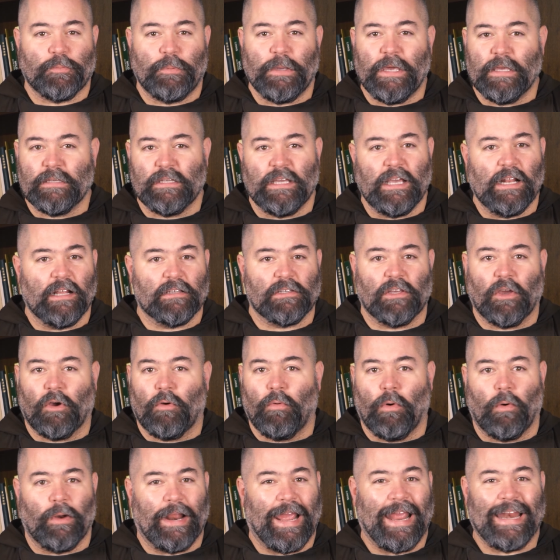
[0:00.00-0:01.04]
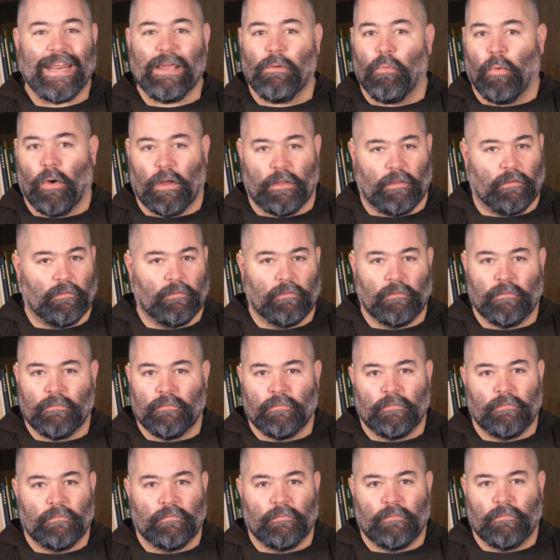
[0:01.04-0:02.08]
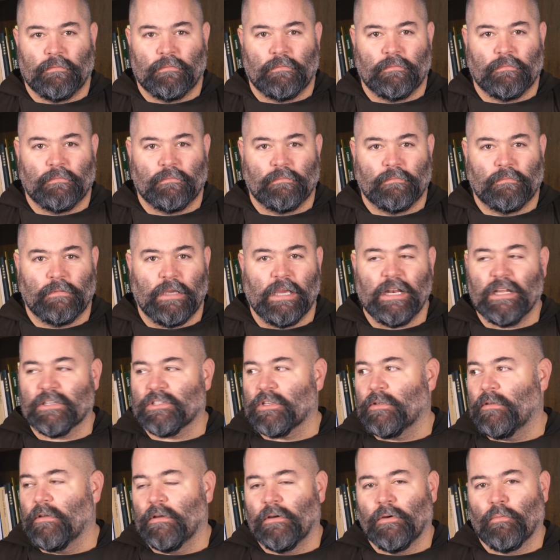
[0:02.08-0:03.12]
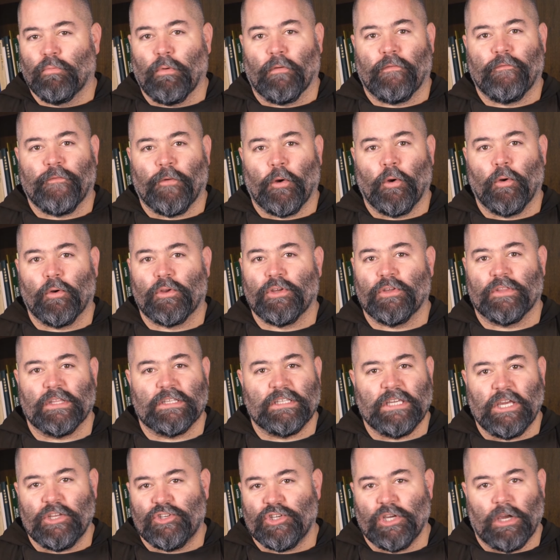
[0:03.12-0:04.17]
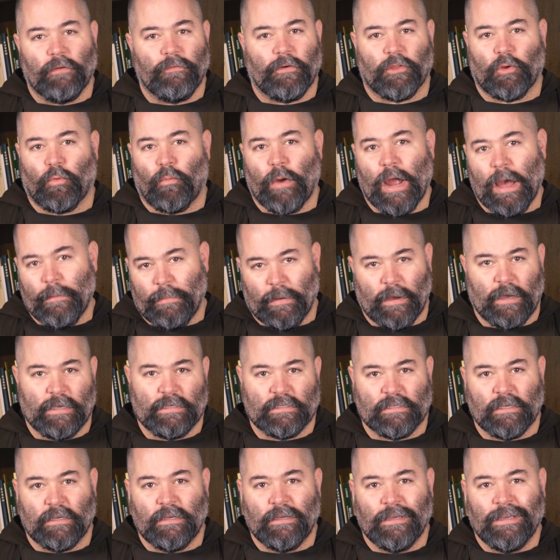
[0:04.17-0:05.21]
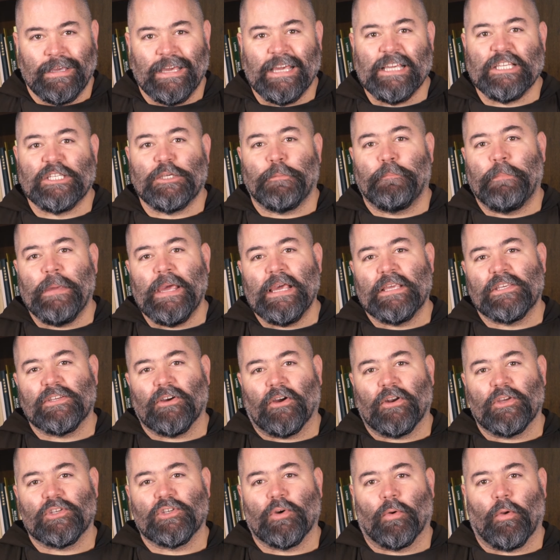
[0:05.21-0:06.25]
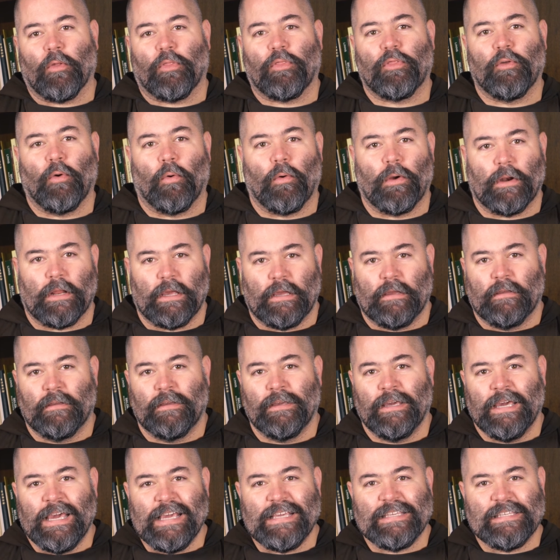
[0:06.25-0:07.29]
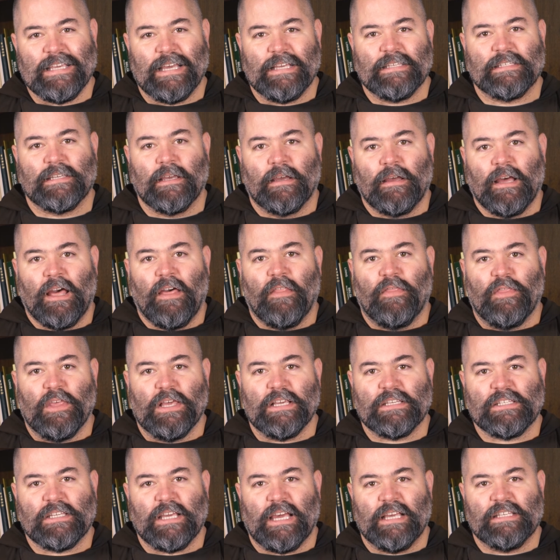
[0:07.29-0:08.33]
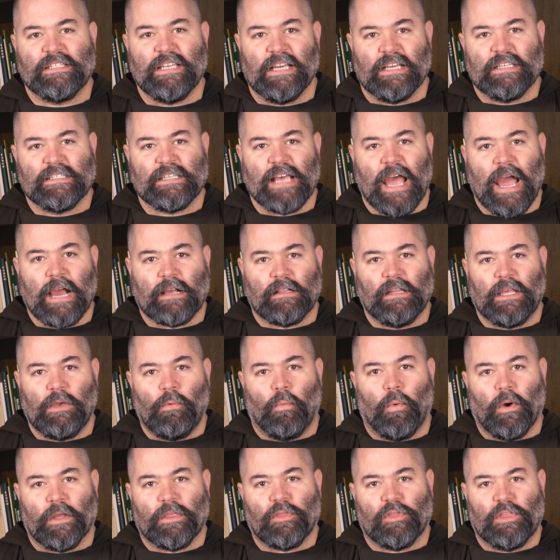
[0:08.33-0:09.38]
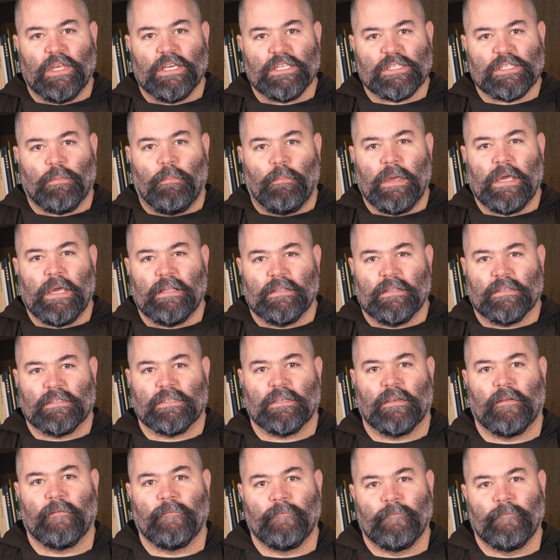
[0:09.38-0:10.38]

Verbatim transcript: speaks, he doesn't quote anyone. He doesn't refer to the teaching of other rabbis. He speaks on his own authority. He says, "This is exactly what this means."